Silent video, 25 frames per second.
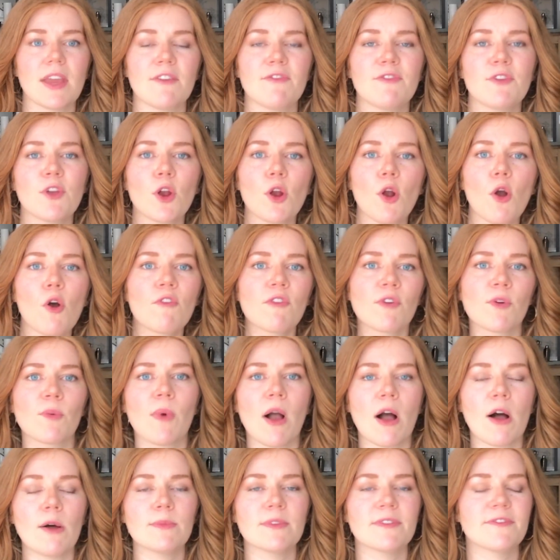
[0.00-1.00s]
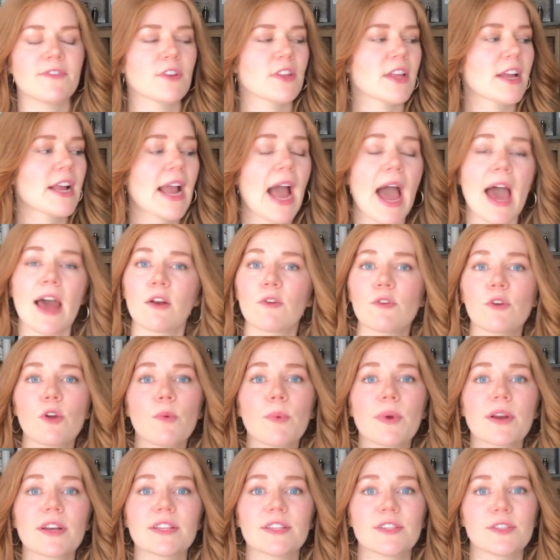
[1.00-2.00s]
if you're overwhelmed, if you're like, I don't
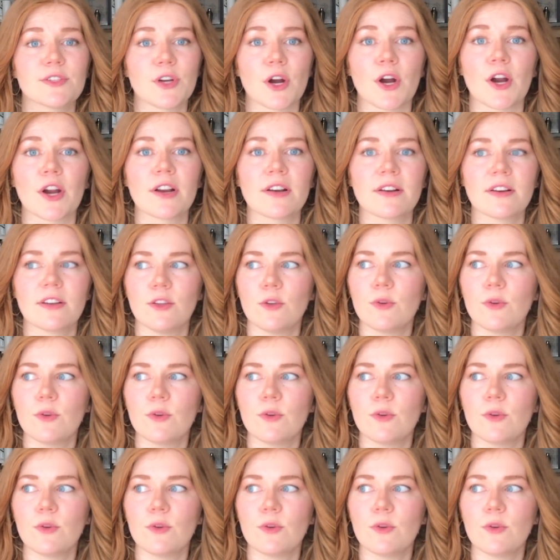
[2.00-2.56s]
know where to start,